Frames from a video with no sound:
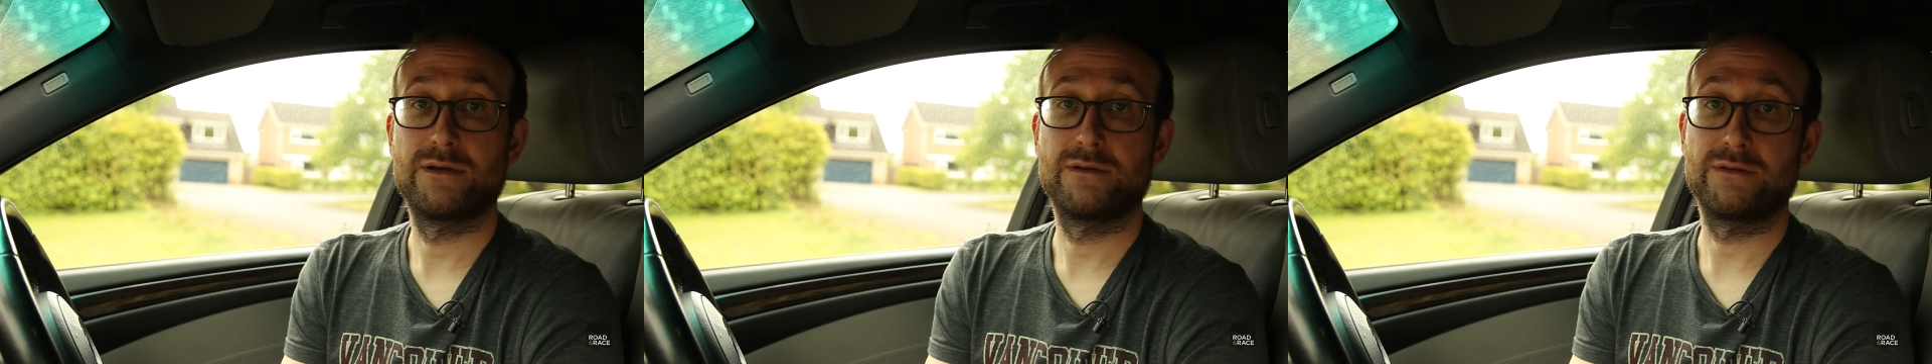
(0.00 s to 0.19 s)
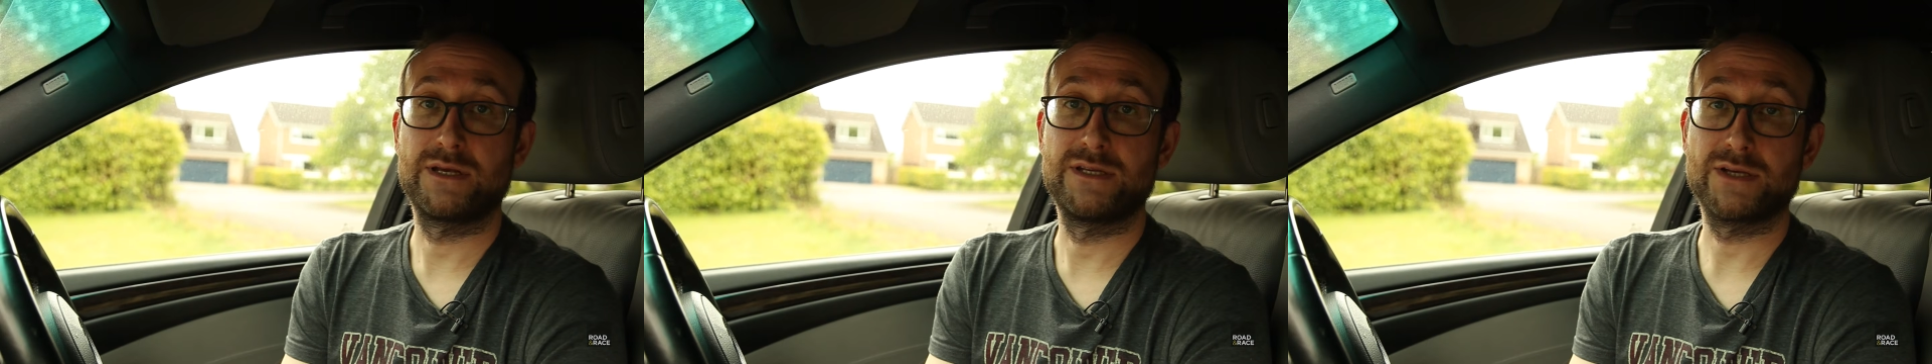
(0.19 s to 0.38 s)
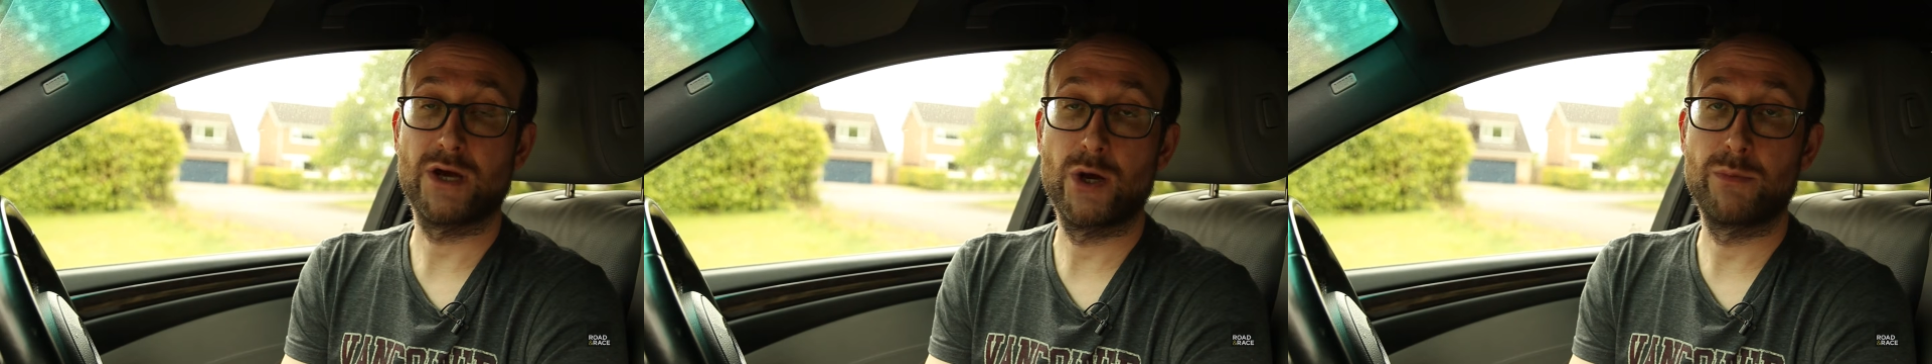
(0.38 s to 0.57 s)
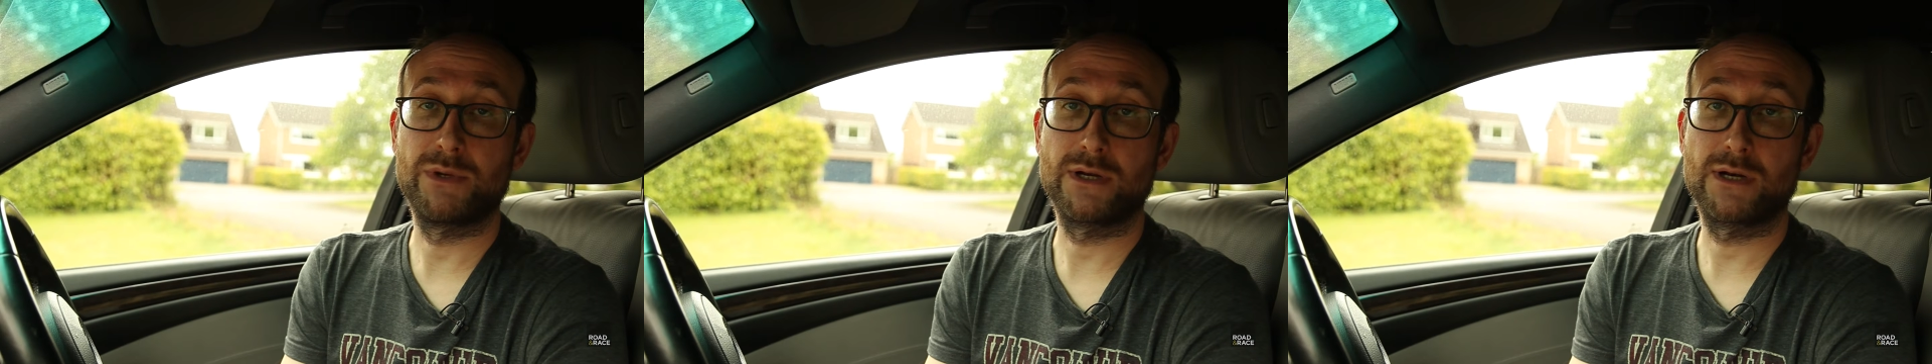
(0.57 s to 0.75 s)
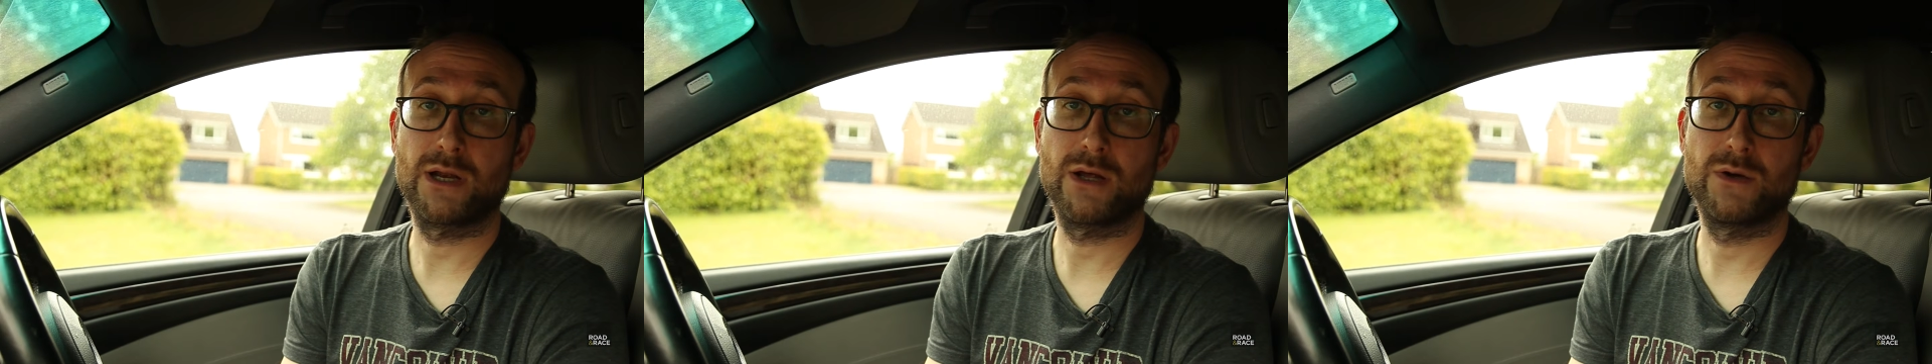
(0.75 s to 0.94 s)
These open
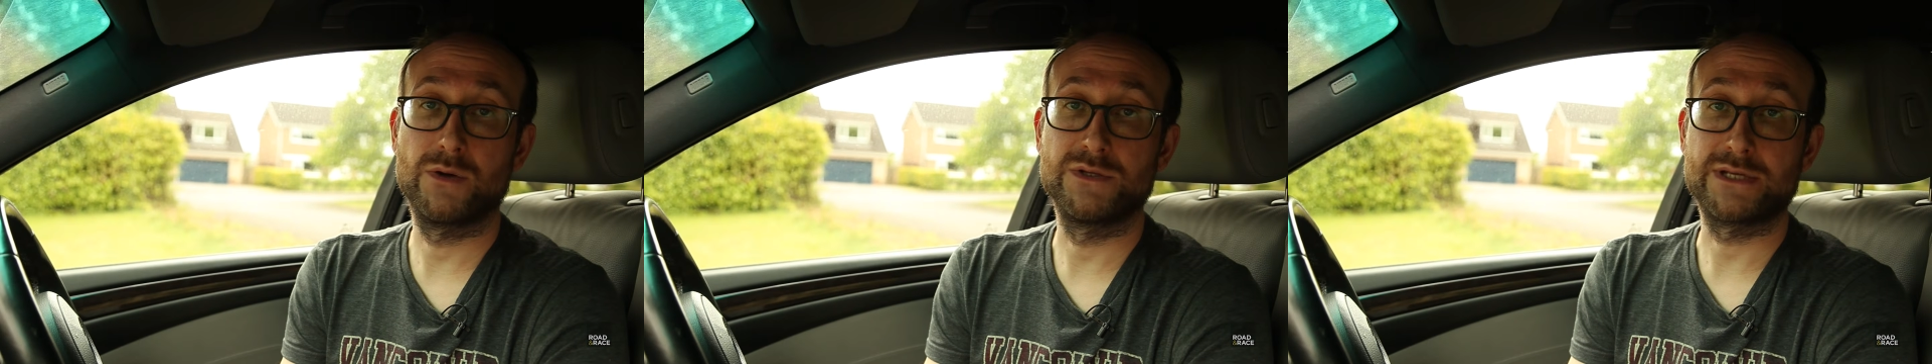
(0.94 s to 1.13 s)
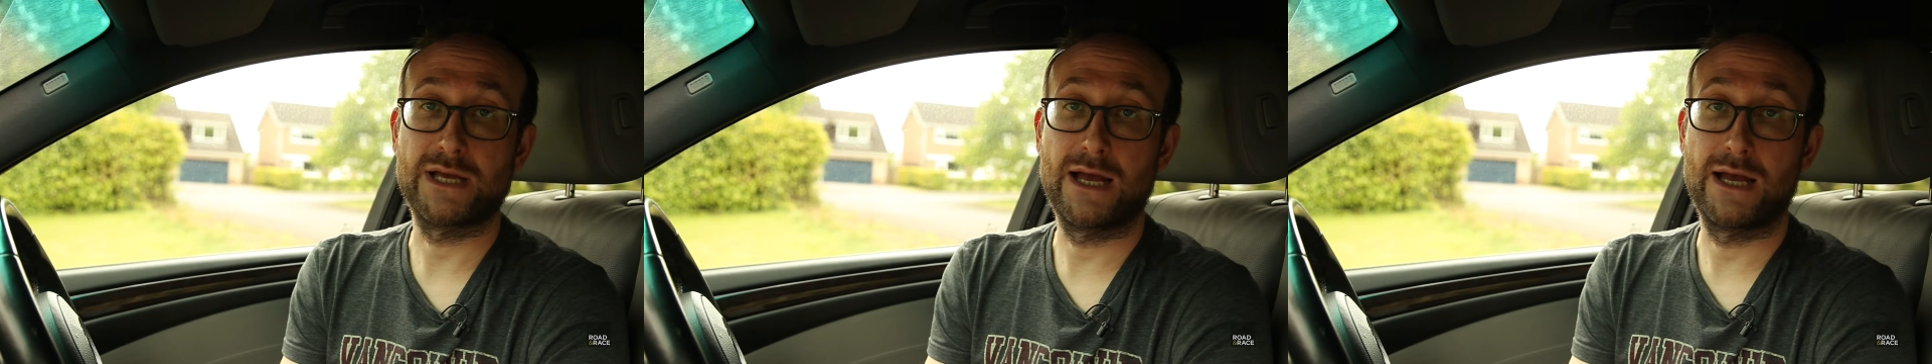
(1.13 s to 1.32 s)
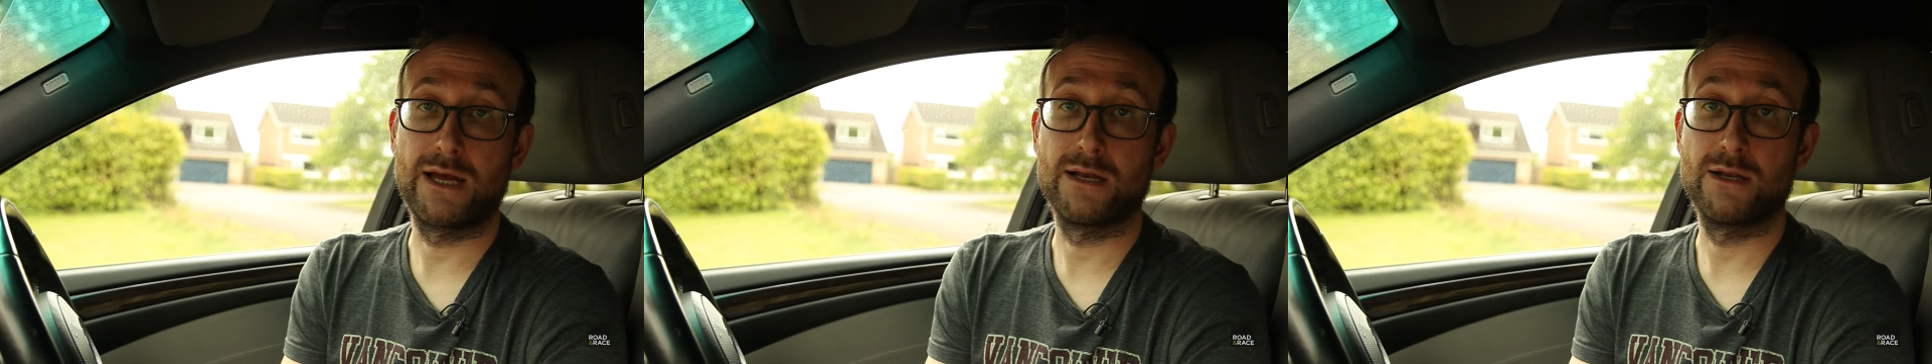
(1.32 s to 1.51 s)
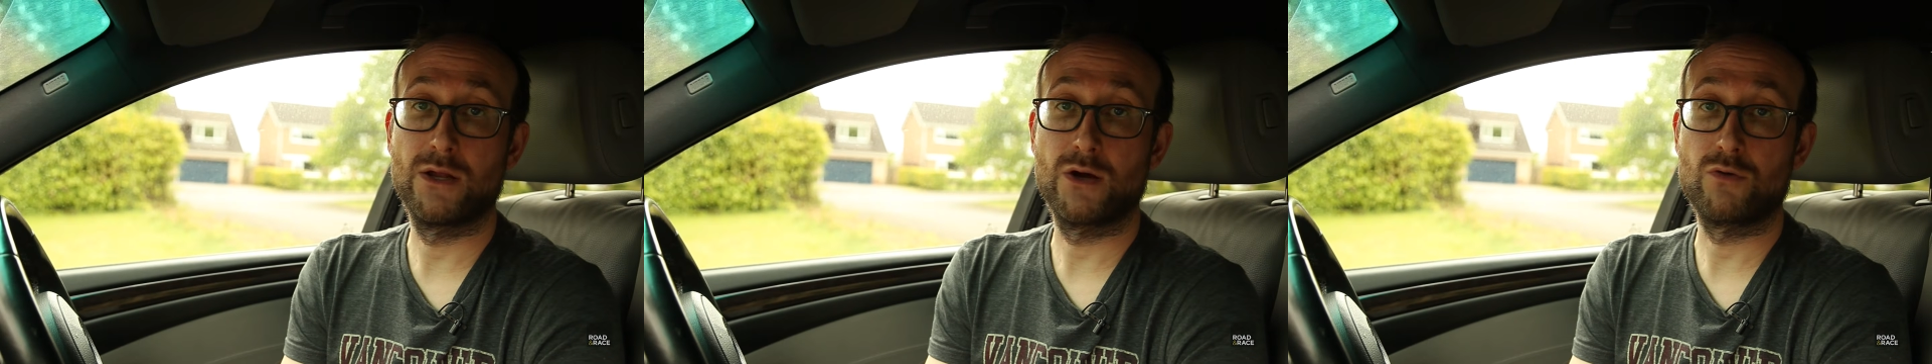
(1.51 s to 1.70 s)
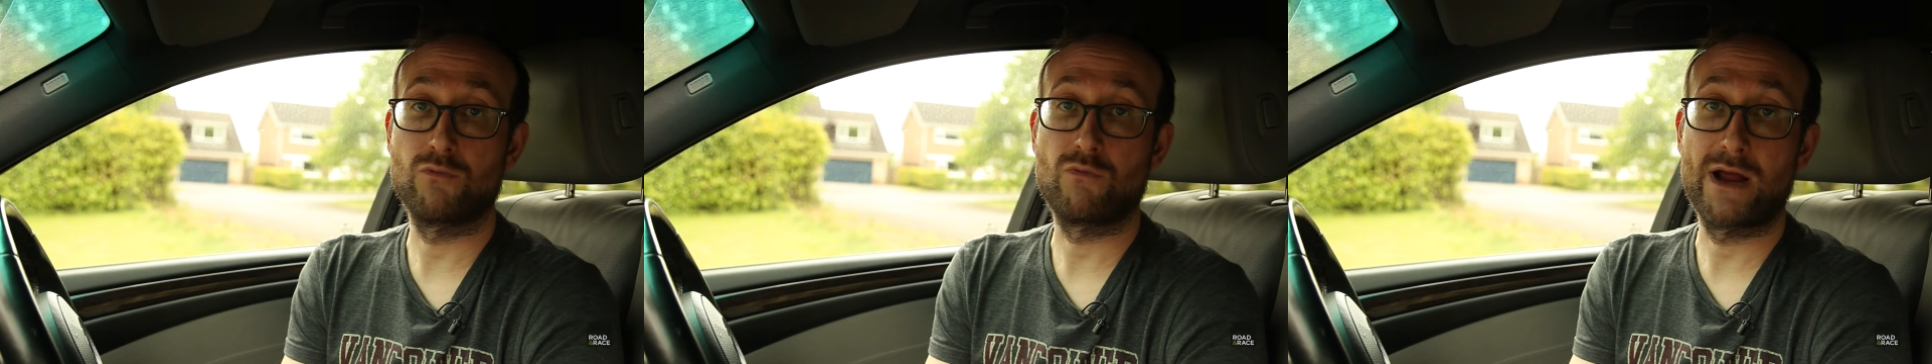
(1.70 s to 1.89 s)
and close at
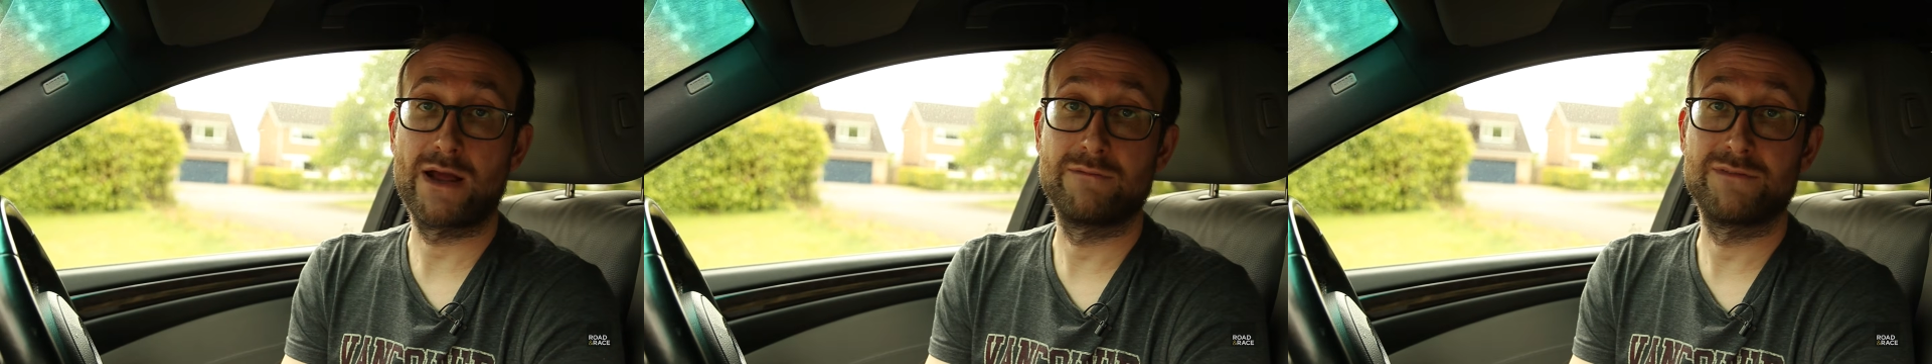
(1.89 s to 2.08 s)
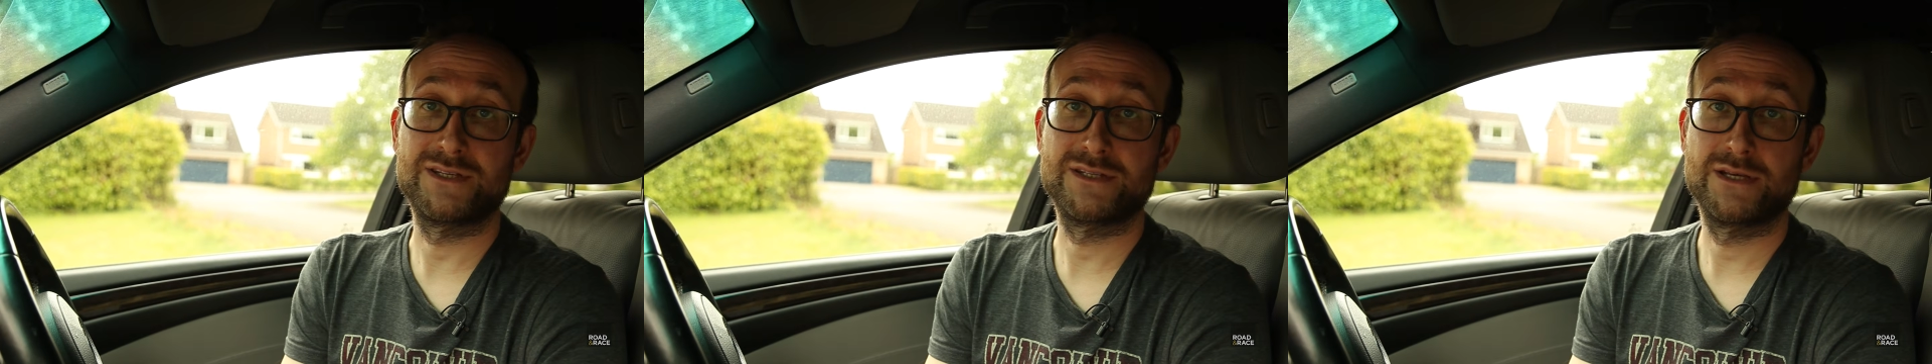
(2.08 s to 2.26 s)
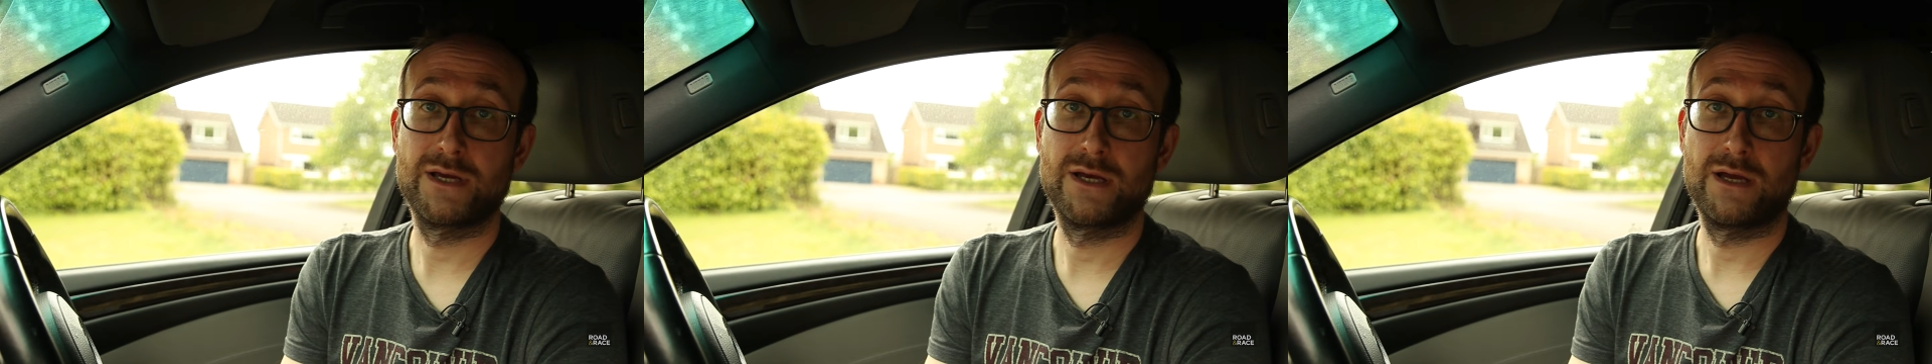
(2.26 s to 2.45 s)
low revs